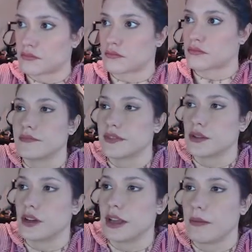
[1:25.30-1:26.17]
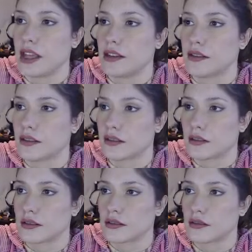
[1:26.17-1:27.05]
So I made
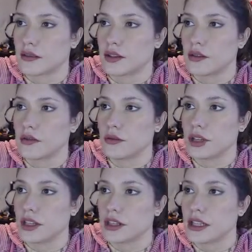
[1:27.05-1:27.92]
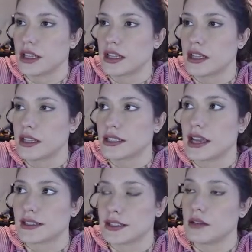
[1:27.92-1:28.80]
2
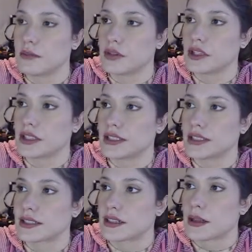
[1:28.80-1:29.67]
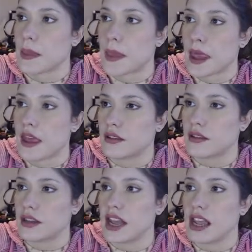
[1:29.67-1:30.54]
text inputs.
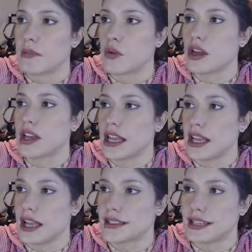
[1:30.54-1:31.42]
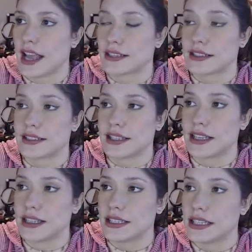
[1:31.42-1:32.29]
The name one has the access
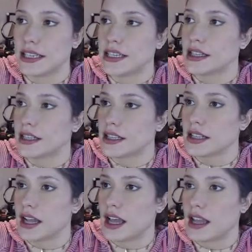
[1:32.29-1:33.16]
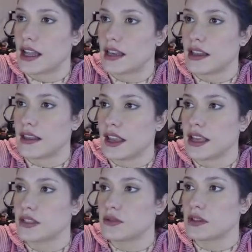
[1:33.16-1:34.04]
key T, and the
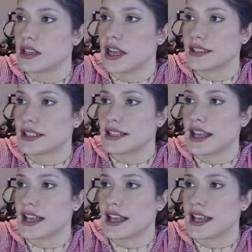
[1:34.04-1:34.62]
age one has